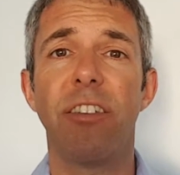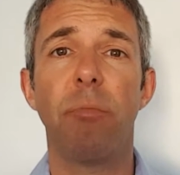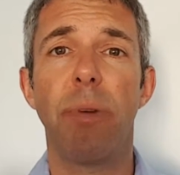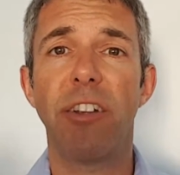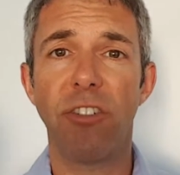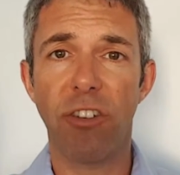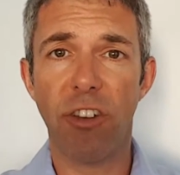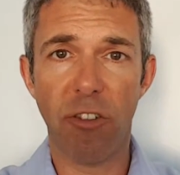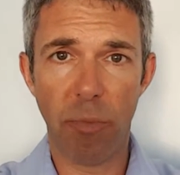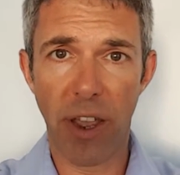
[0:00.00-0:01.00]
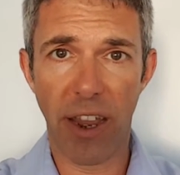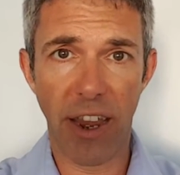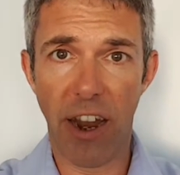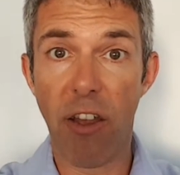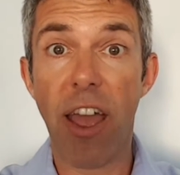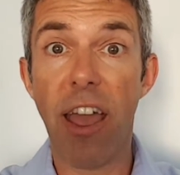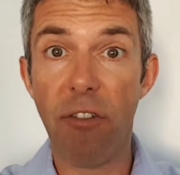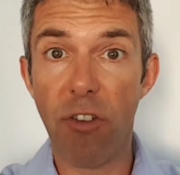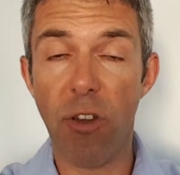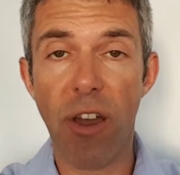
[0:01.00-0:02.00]
Imagine yourself being, you know,
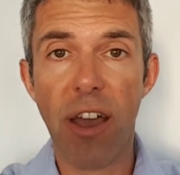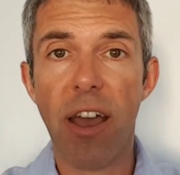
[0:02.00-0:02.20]
if you,